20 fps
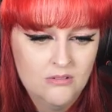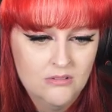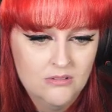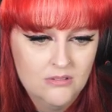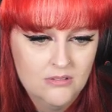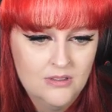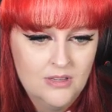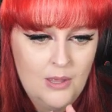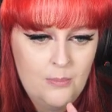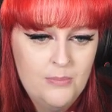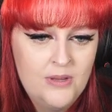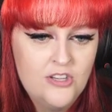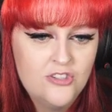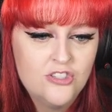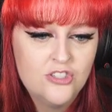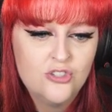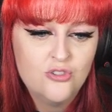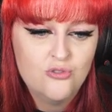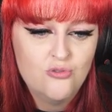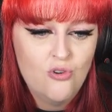let me
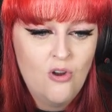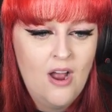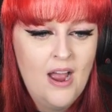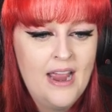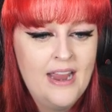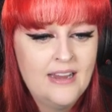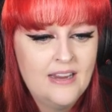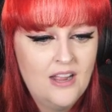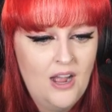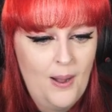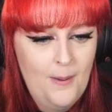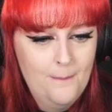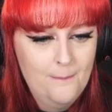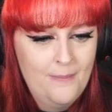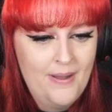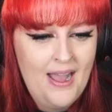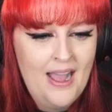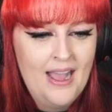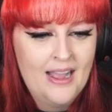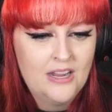just try and come
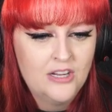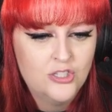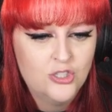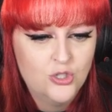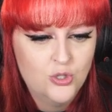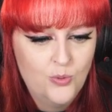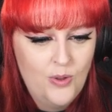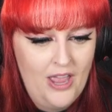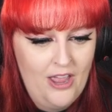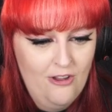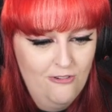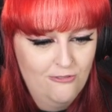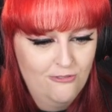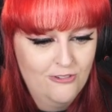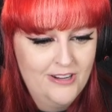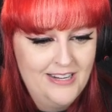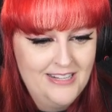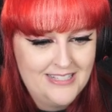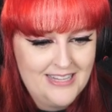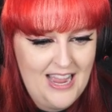back to
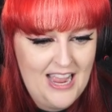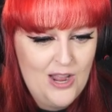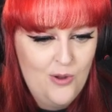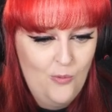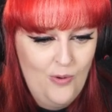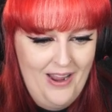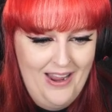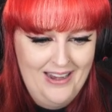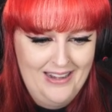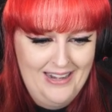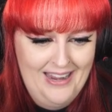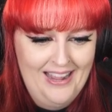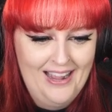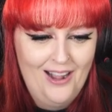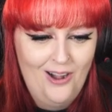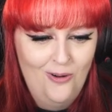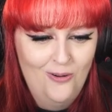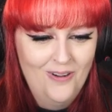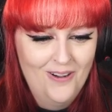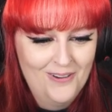everyday wear
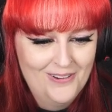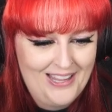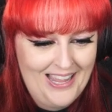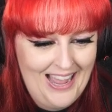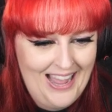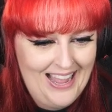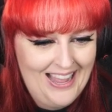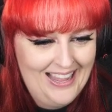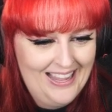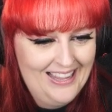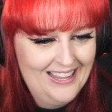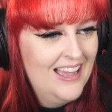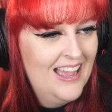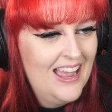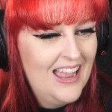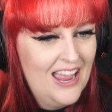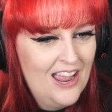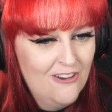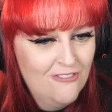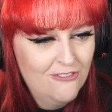now, okay?
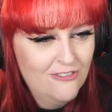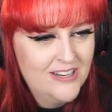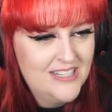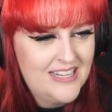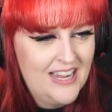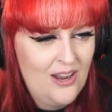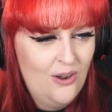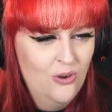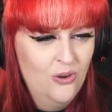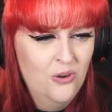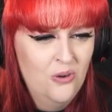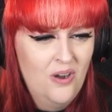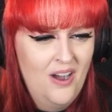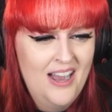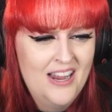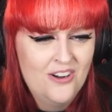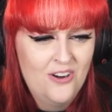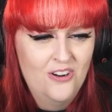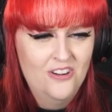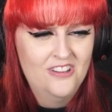Every day. Oh,
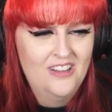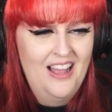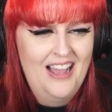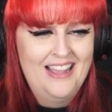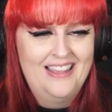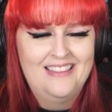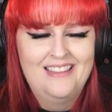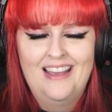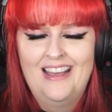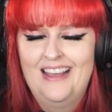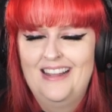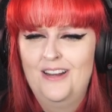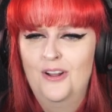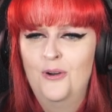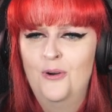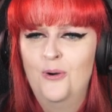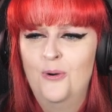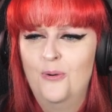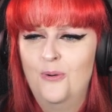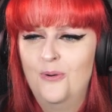I don't like that.
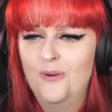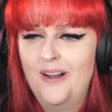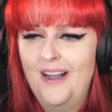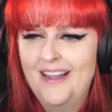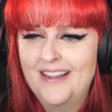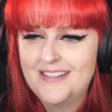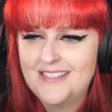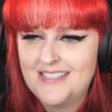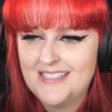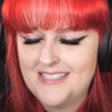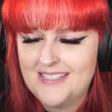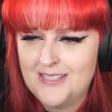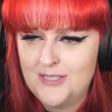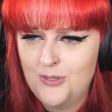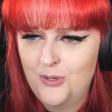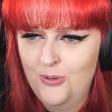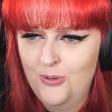Oh, I just